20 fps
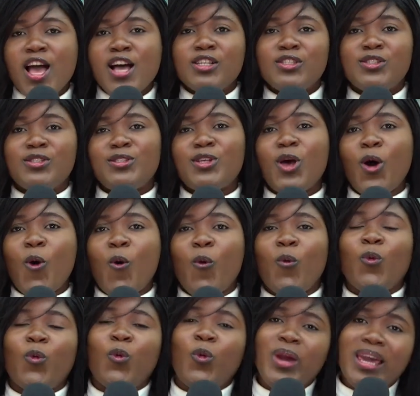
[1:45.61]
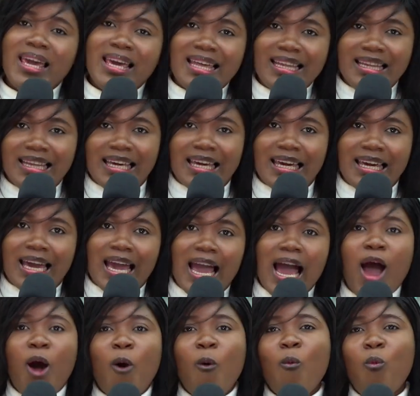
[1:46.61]
So quickly,
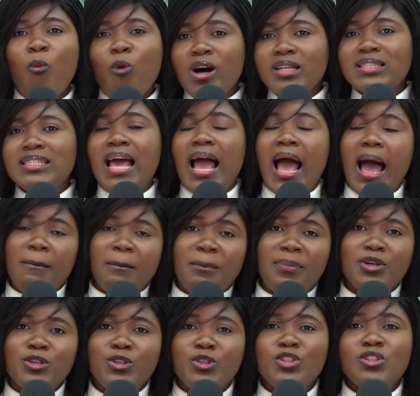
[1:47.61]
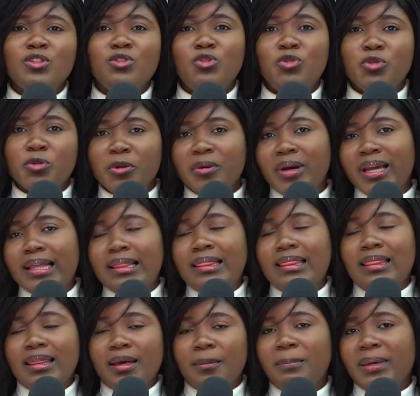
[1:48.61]
what happened
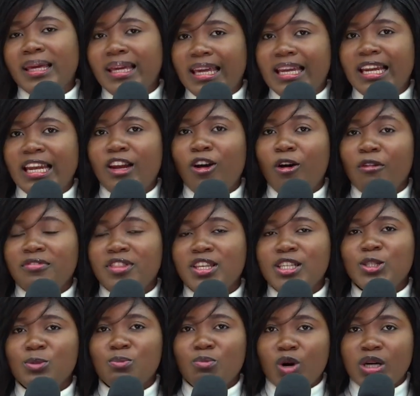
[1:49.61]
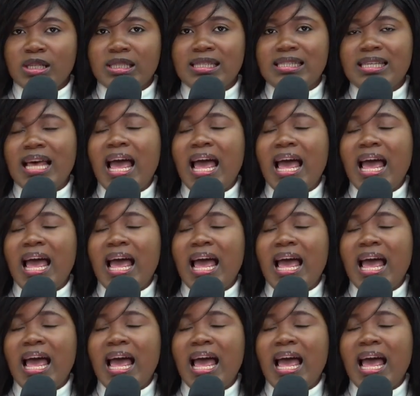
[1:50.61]
during the beginning of this month?